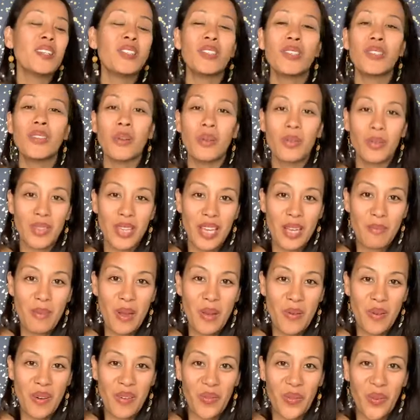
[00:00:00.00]
Don't take my
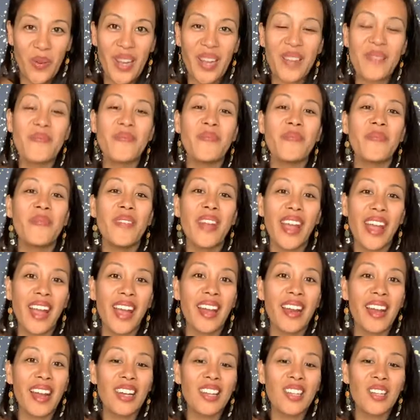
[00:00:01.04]
word for it. And
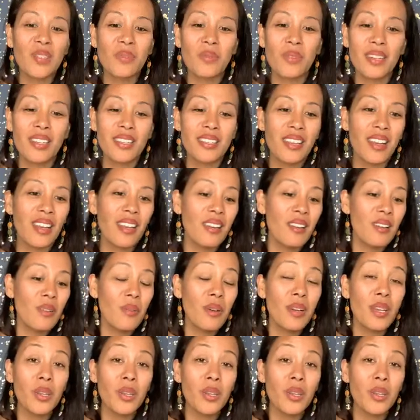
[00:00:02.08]
I just want to say, you know what?